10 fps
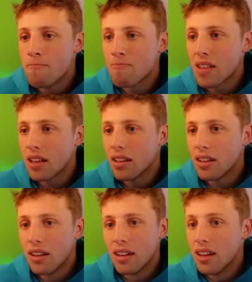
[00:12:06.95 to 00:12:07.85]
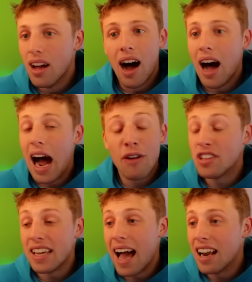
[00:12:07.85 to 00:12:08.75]
I feel like you have to take Alisson. I
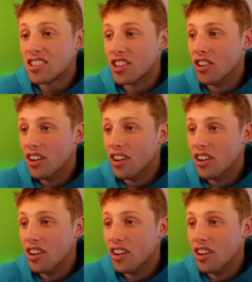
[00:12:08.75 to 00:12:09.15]
have to take Alisson.